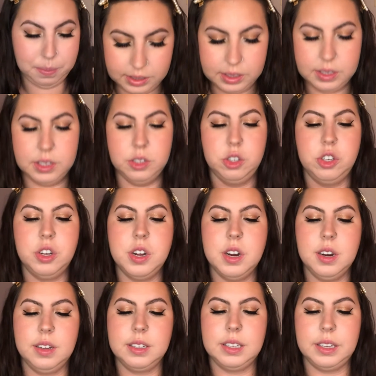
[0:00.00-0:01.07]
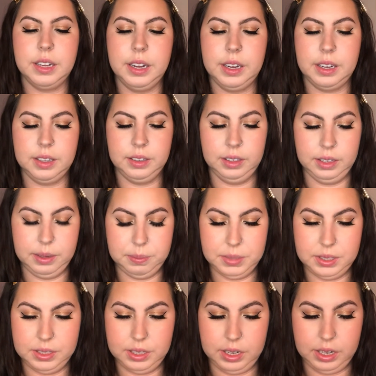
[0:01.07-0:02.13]
This is a sheer slick
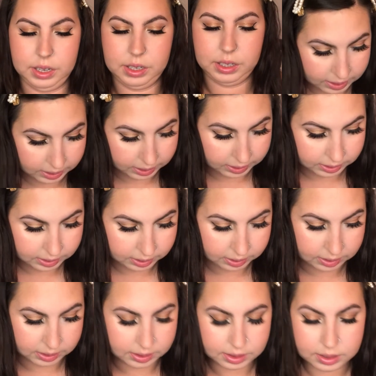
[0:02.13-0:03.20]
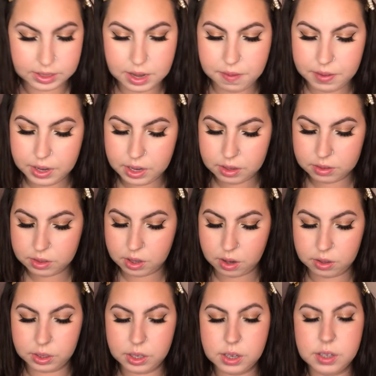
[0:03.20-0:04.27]
lipstick and it is
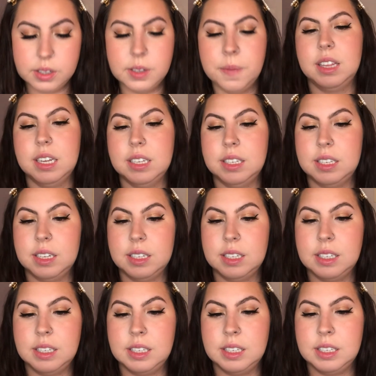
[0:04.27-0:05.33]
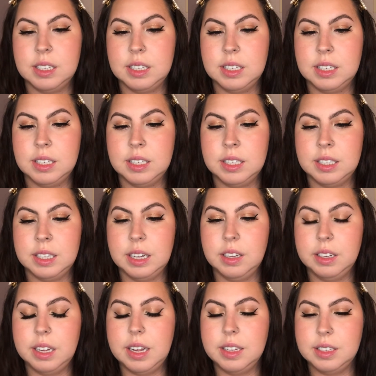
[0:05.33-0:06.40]
$7. This
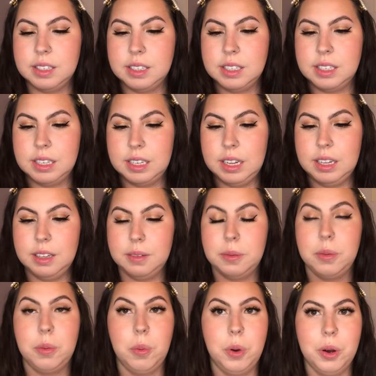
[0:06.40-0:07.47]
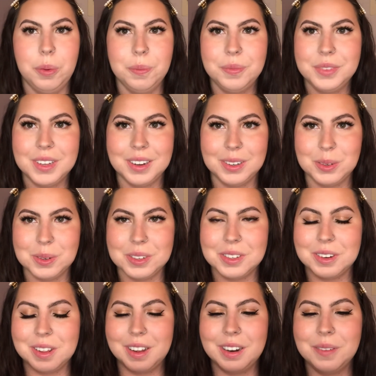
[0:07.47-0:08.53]
silky whoa, tongue
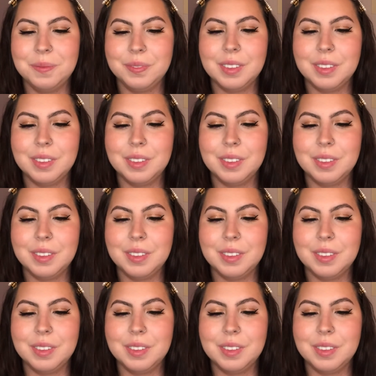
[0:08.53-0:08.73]
twister there.